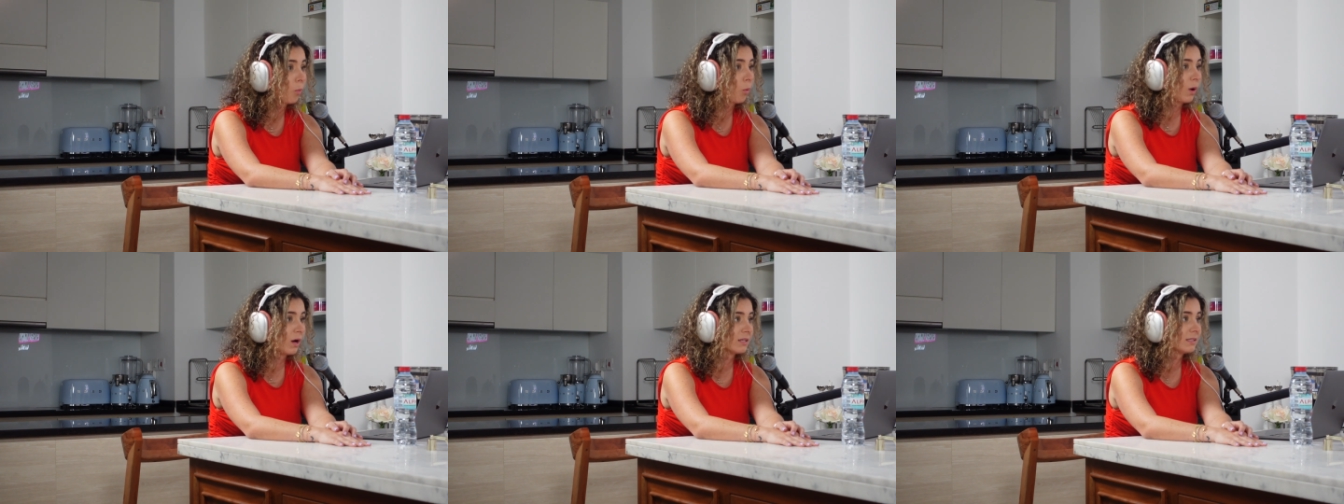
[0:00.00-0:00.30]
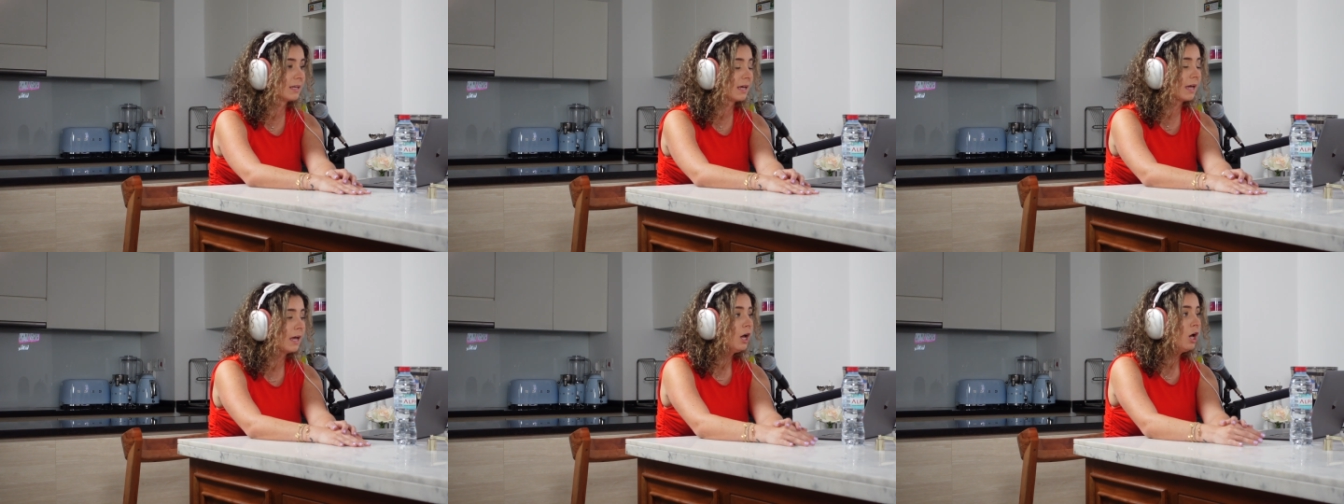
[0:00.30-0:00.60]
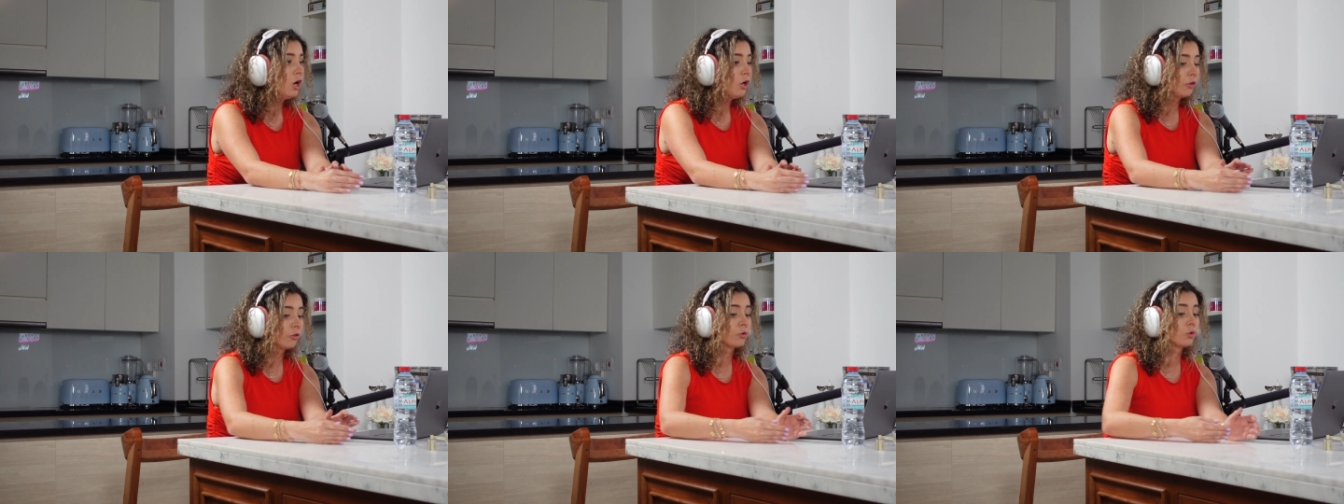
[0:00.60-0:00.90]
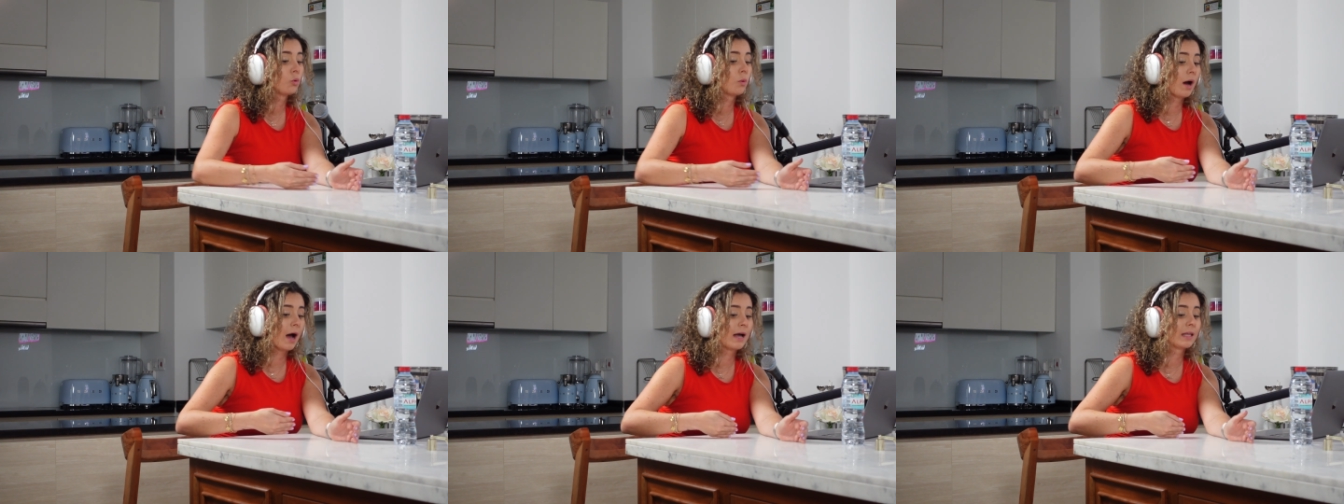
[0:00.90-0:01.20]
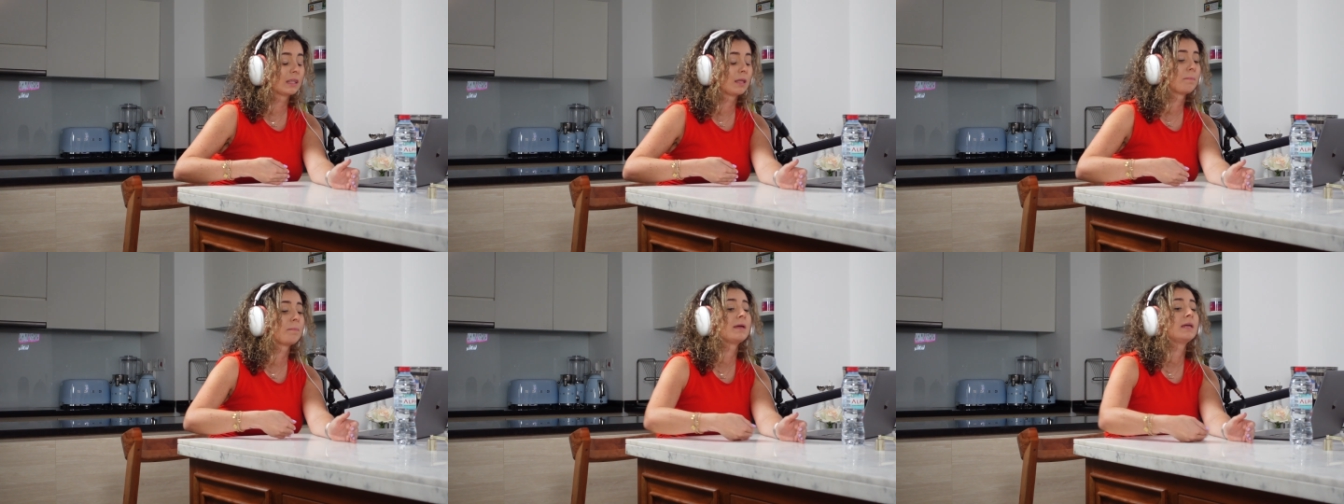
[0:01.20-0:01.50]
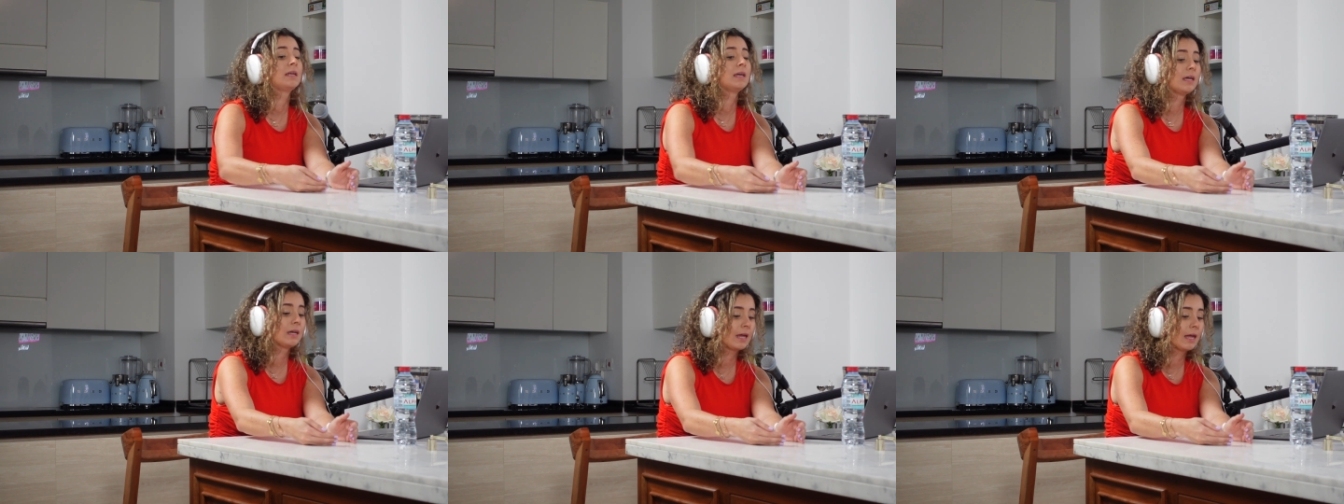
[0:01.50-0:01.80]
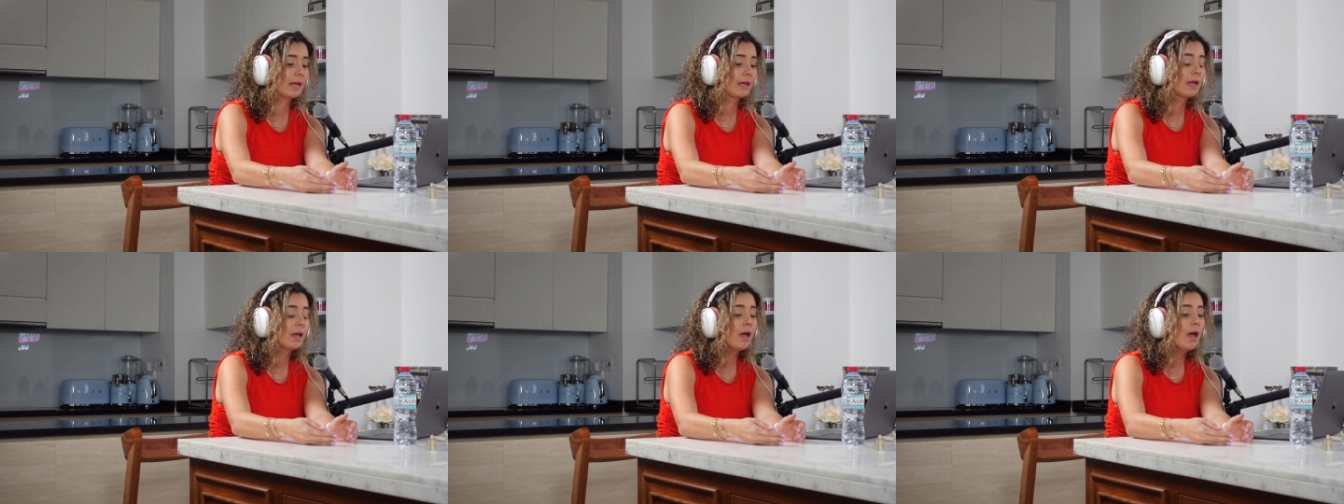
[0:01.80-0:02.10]
Was it through at the
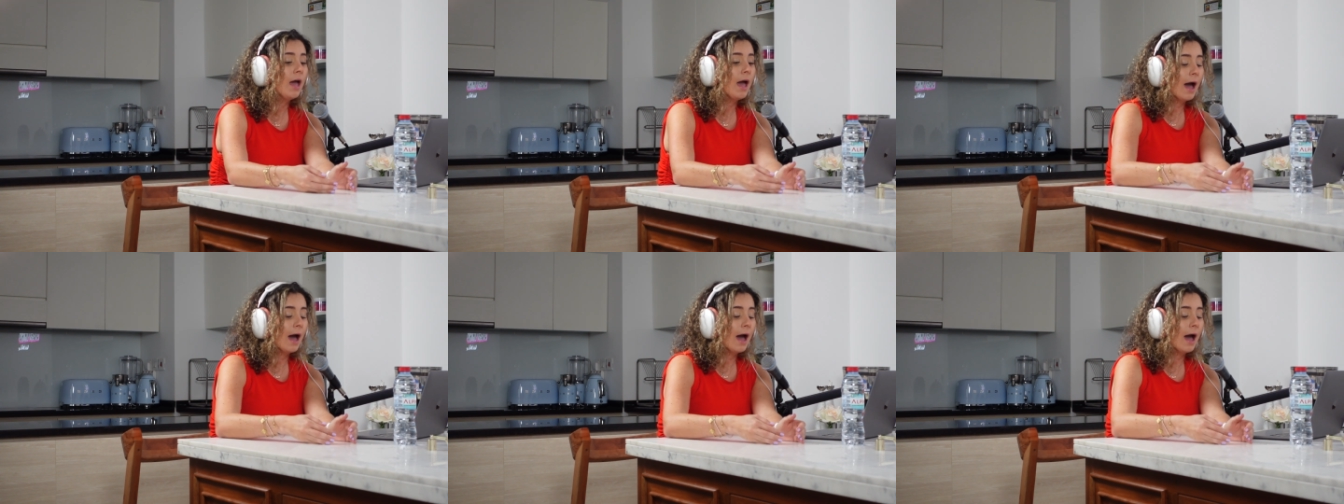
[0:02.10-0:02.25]
beginning